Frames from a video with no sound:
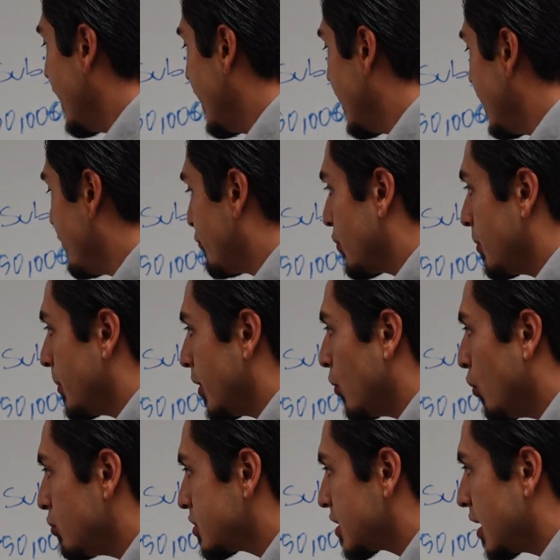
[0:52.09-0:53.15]
it from a
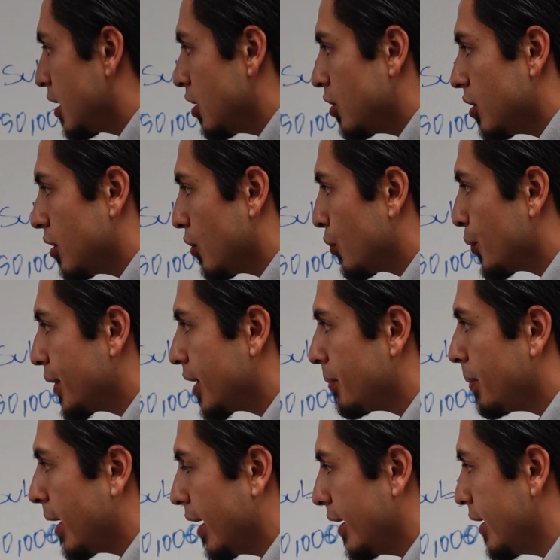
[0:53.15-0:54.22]
wholesaler, or we could
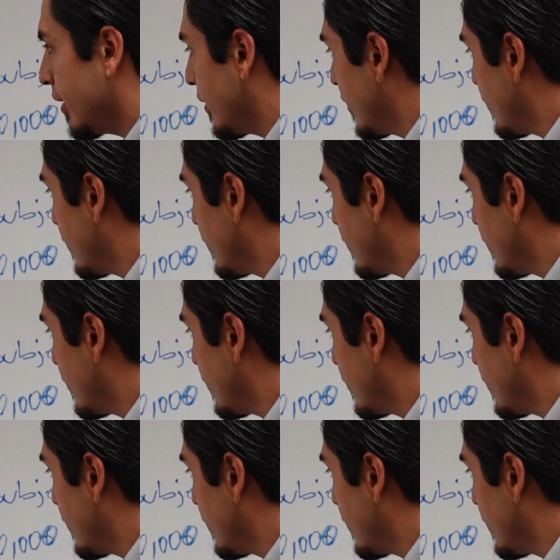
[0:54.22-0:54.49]
buy it